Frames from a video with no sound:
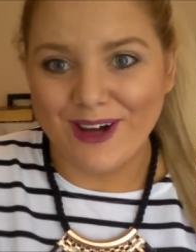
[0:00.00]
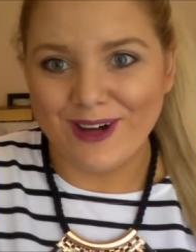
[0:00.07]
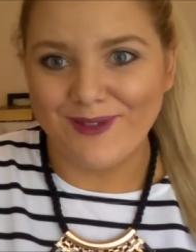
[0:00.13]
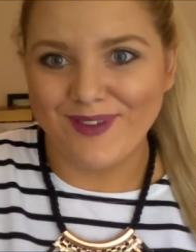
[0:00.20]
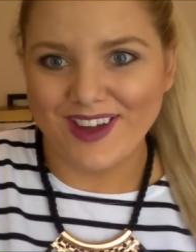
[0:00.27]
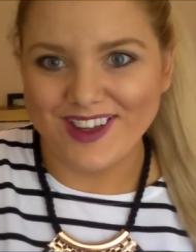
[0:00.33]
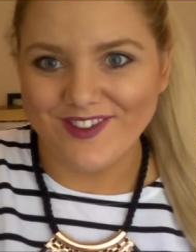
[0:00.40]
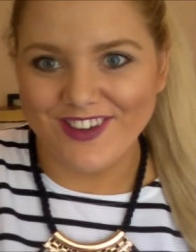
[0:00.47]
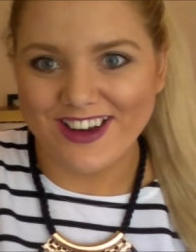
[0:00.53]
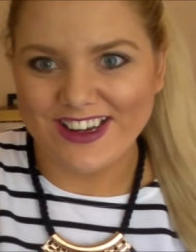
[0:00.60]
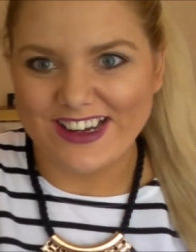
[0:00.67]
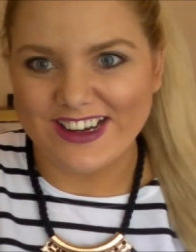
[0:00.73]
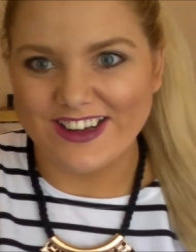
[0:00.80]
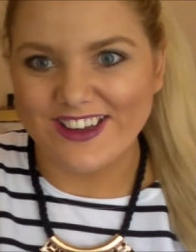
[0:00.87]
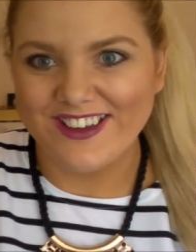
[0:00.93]
welcome back to my
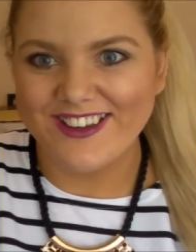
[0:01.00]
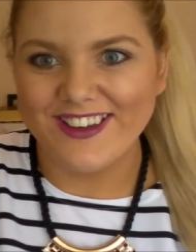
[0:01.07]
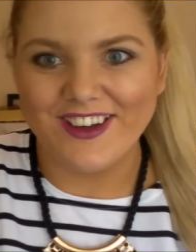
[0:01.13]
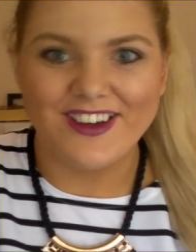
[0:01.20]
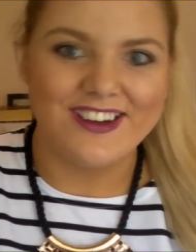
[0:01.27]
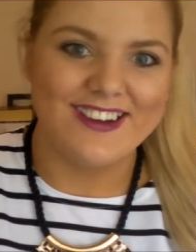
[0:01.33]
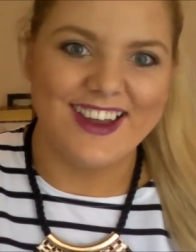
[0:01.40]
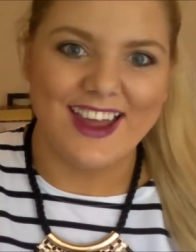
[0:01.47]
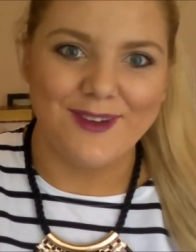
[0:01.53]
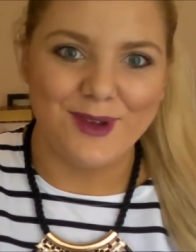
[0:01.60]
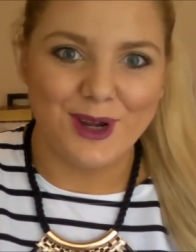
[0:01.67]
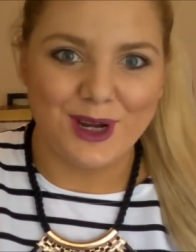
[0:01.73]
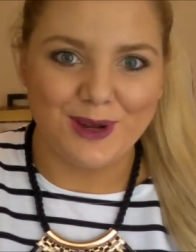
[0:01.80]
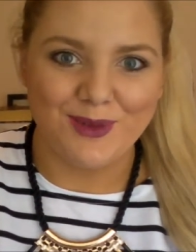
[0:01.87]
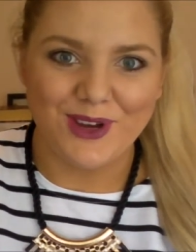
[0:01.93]
channel. So today I'm
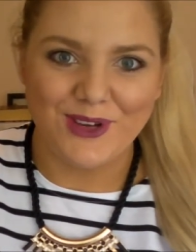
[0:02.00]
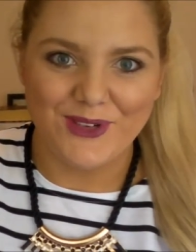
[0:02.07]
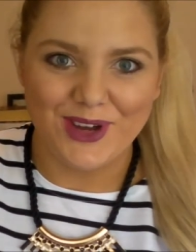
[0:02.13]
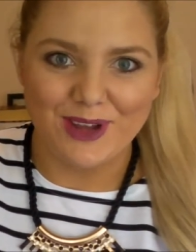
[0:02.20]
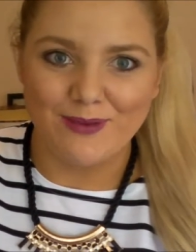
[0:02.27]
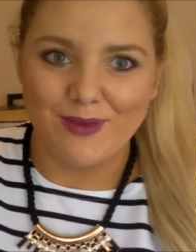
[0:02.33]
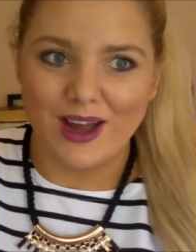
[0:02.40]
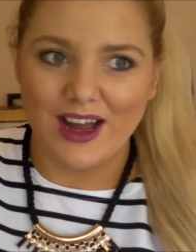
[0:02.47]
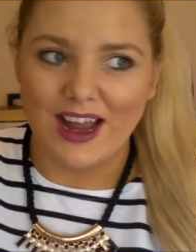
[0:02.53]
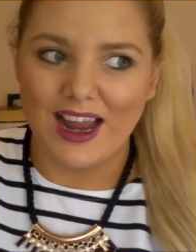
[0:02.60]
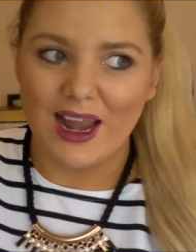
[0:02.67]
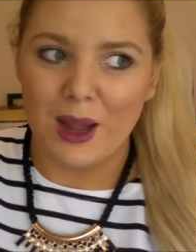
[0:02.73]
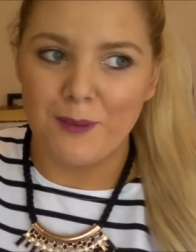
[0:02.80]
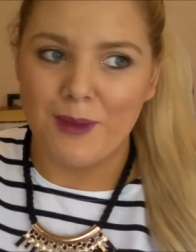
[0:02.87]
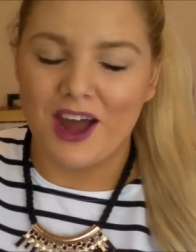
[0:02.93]
going to be doing
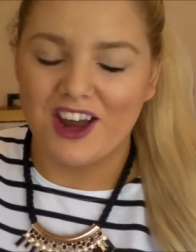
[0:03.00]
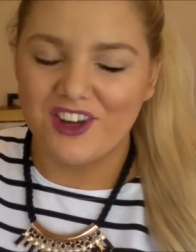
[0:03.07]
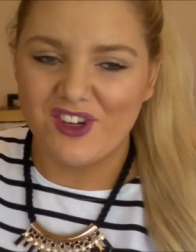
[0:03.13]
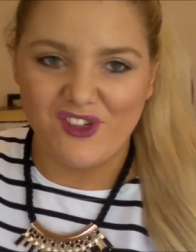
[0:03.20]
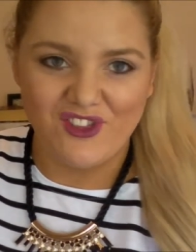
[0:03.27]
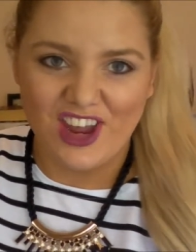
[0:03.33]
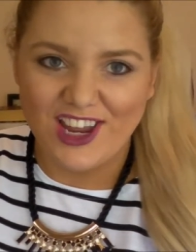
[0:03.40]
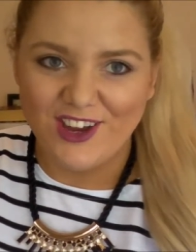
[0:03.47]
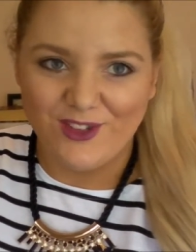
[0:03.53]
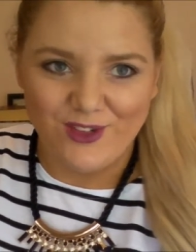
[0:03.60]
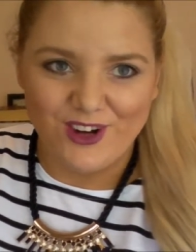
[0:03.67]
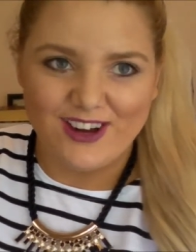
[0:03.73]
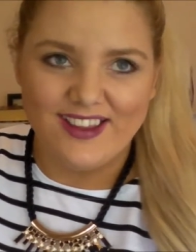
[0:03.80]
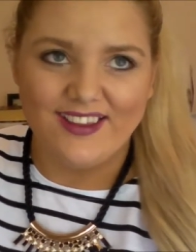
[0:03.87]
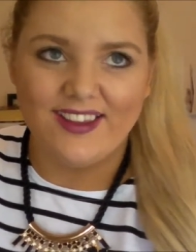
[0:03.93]
my March
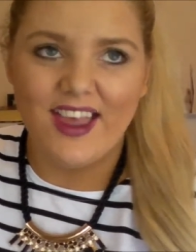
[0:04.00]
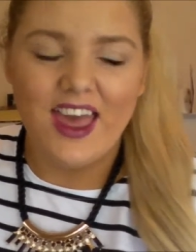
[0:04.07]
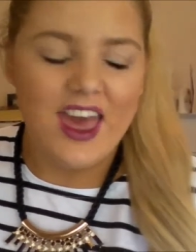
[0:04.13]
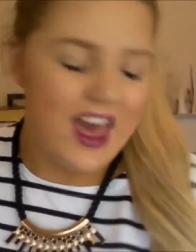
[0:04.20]
favourites.